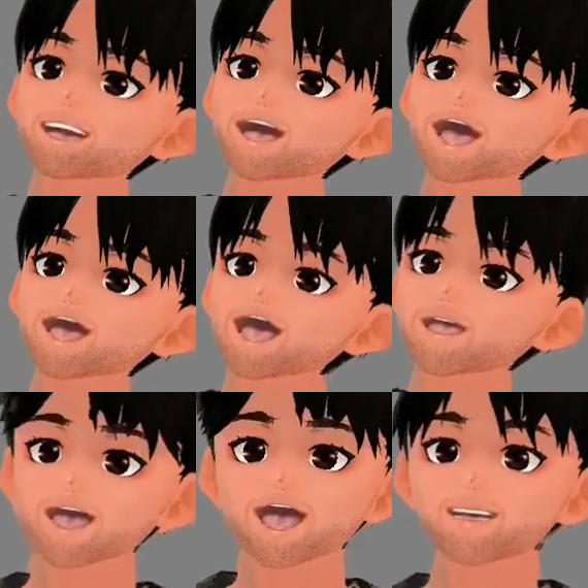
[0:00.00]
myself too
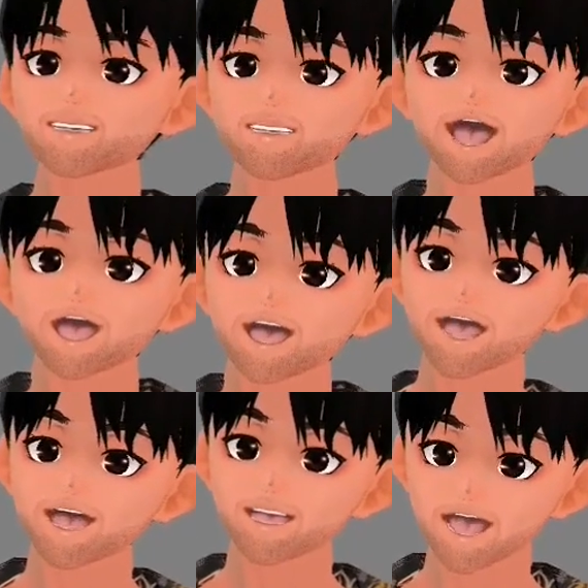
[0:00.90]
much, I'm gonna
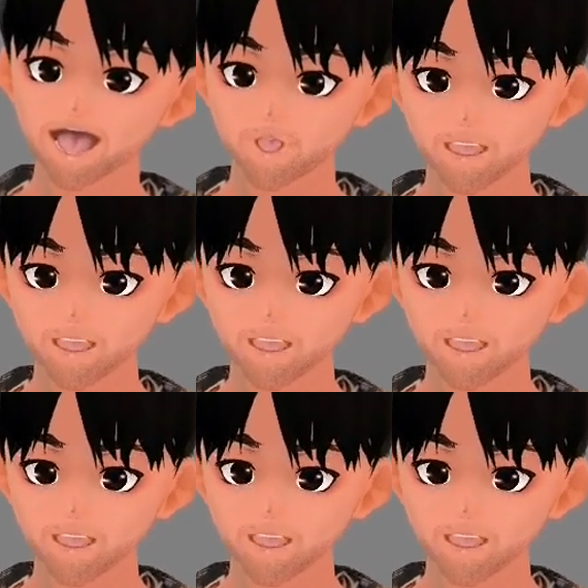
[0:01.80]
get out of